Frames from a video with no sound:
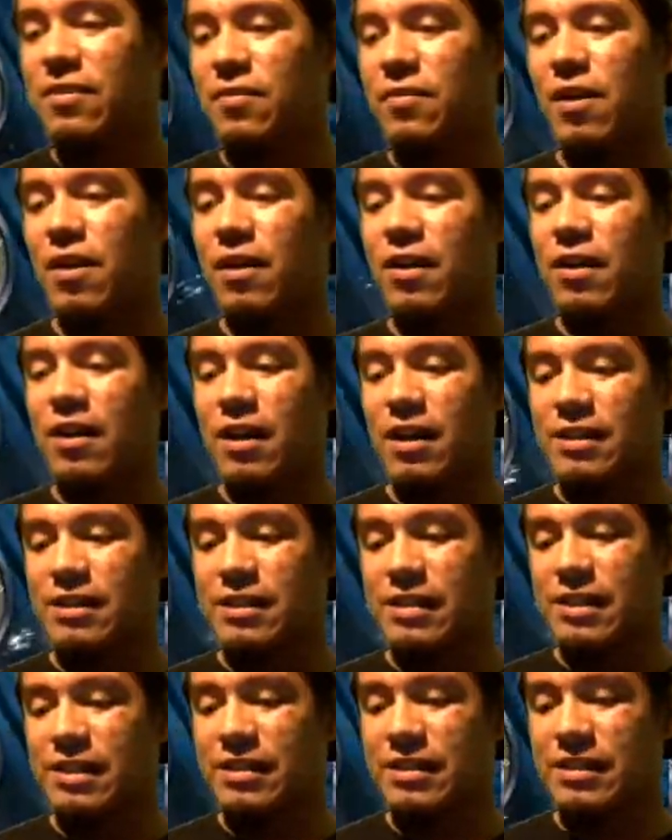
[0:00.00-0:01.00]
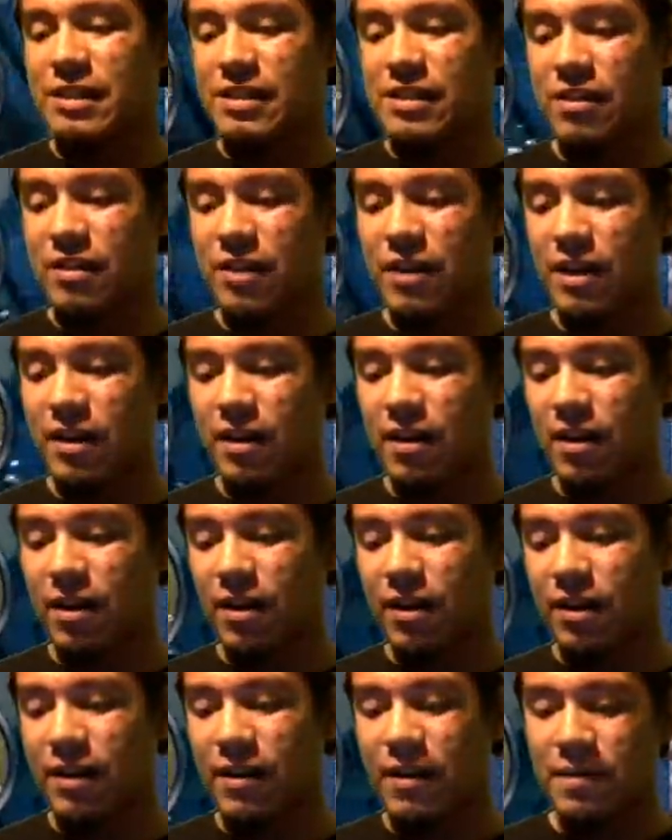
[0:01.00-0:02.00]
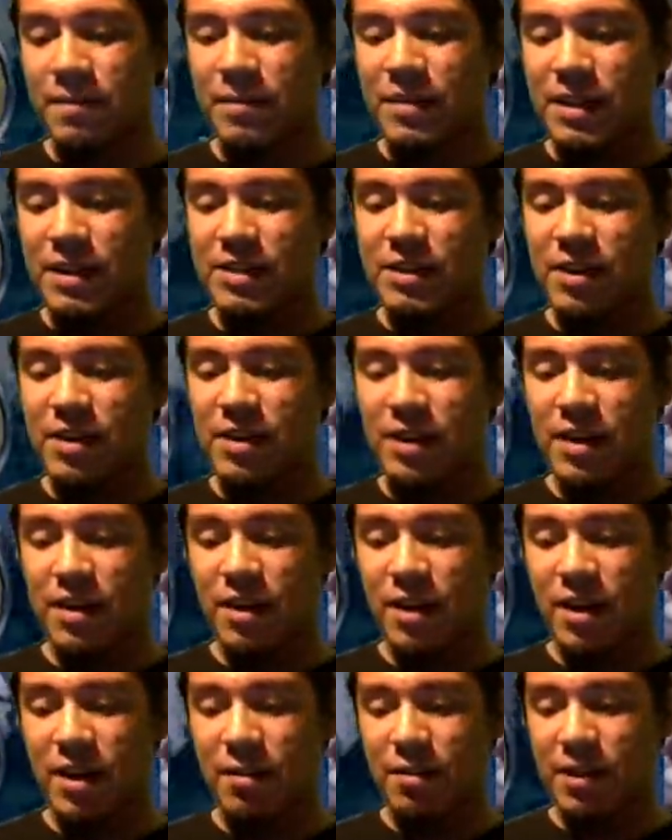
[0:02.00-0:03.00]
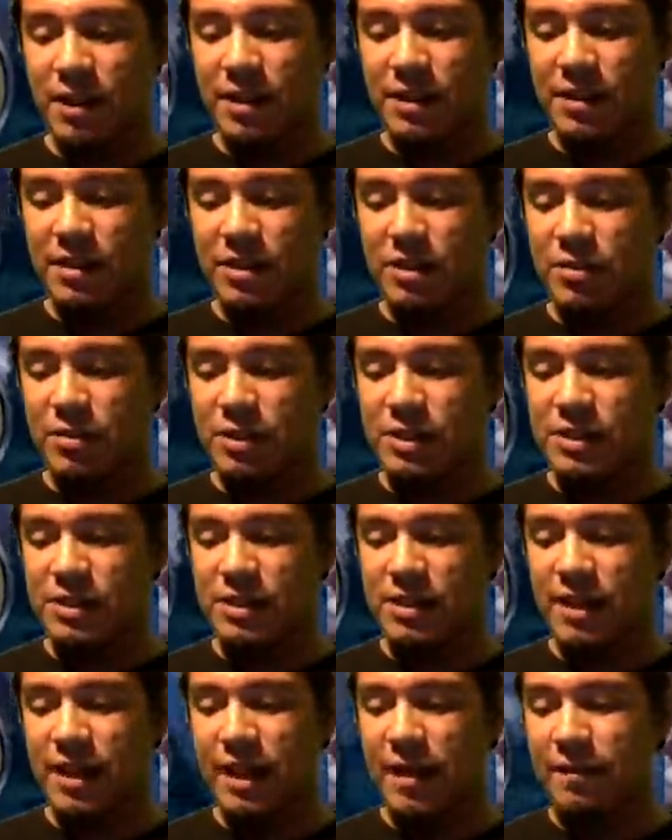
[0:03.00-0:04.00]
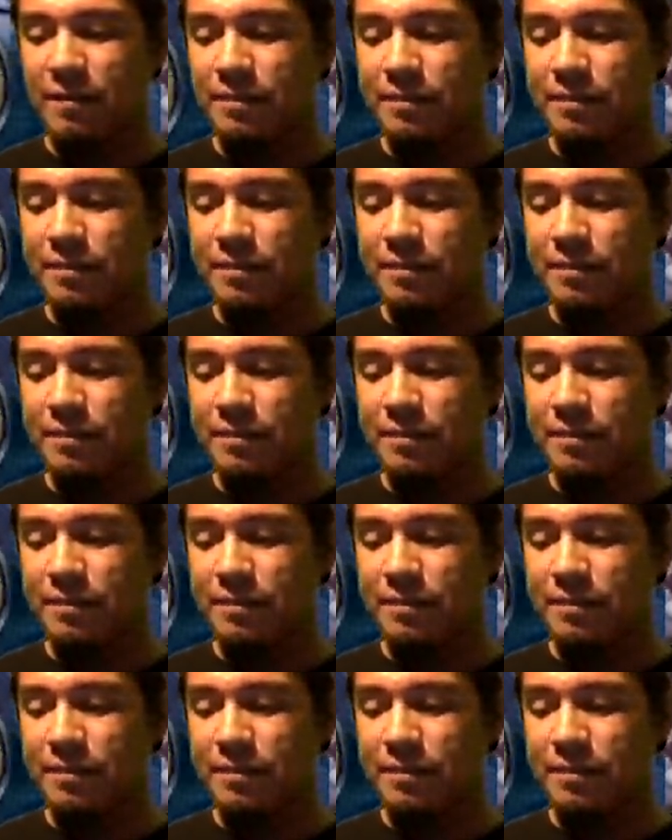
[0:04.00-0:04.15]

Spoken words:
It's already a goner. It's already a goner just because of that.